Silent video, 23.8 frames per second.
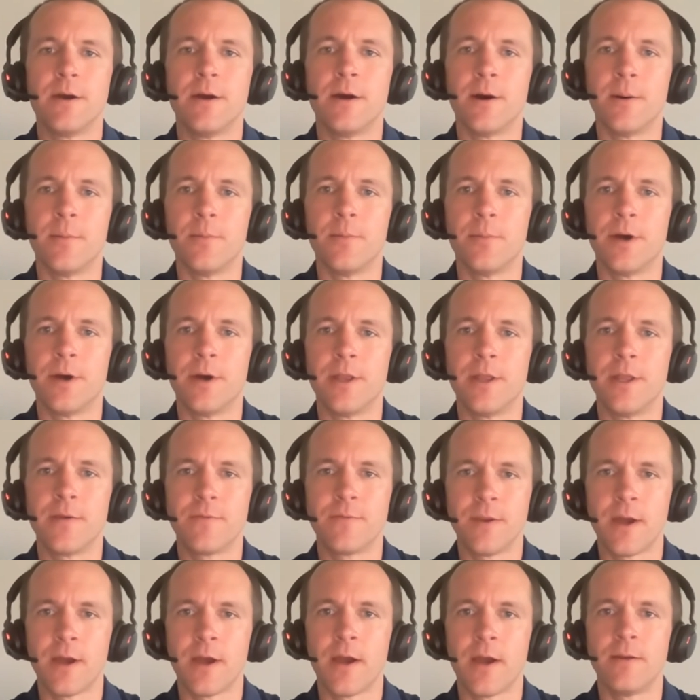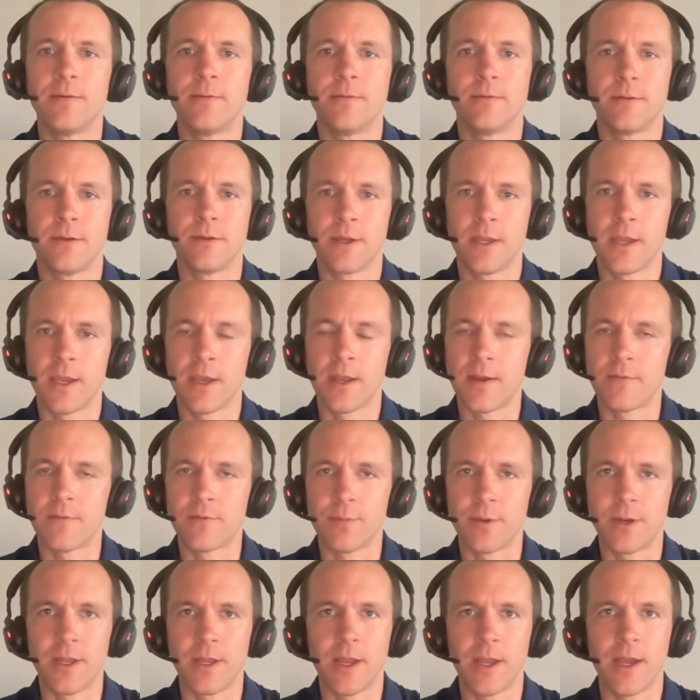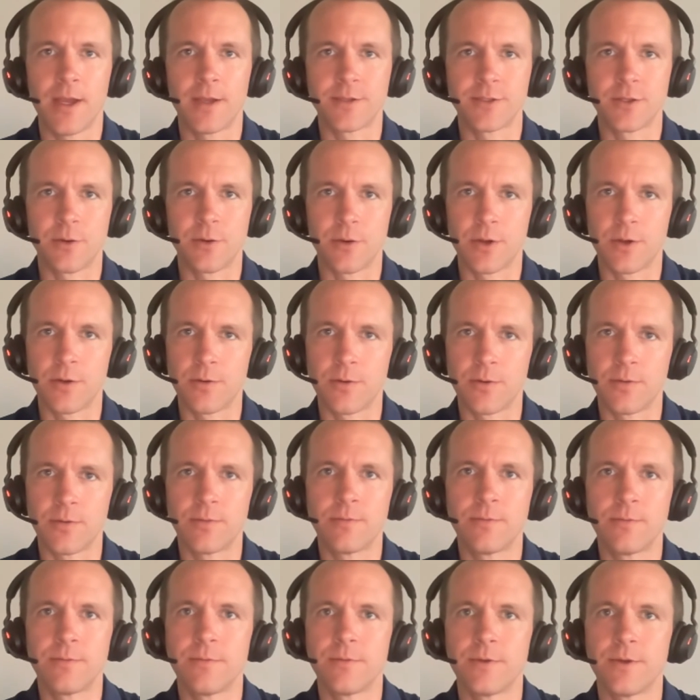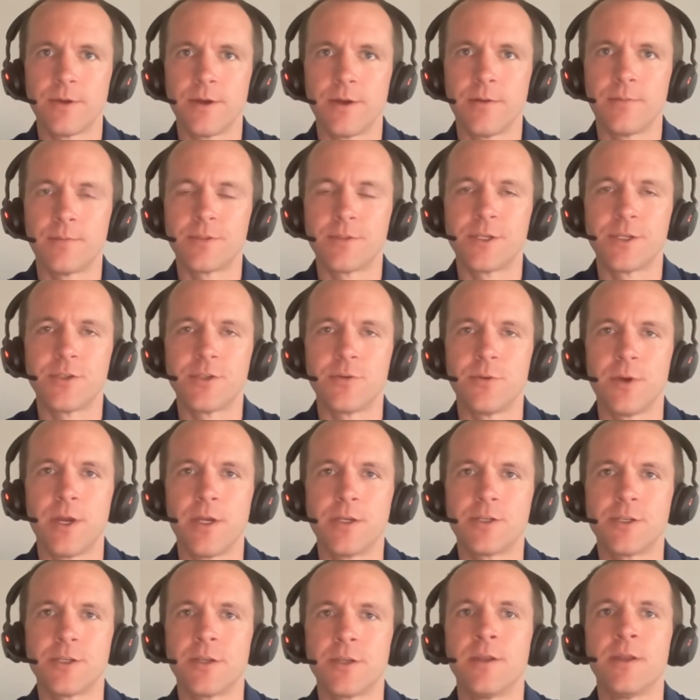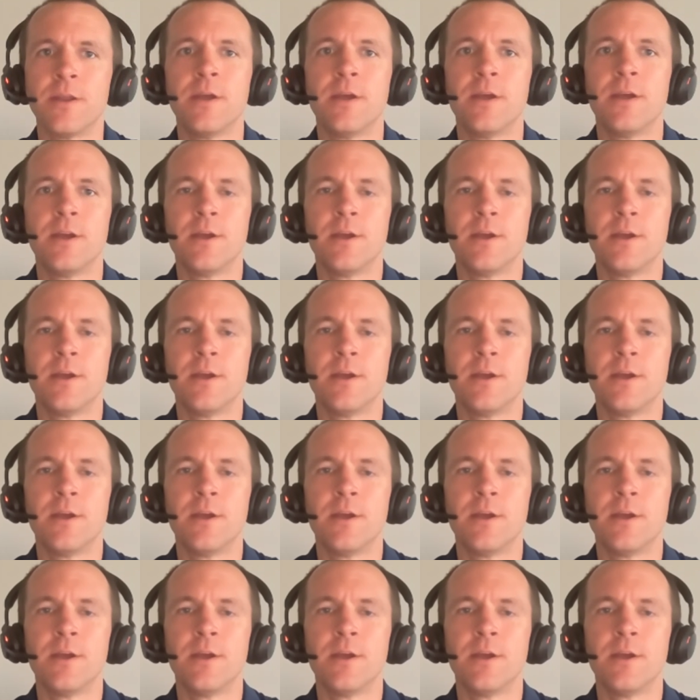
Um, but if not, again, everybody has their own um, situation.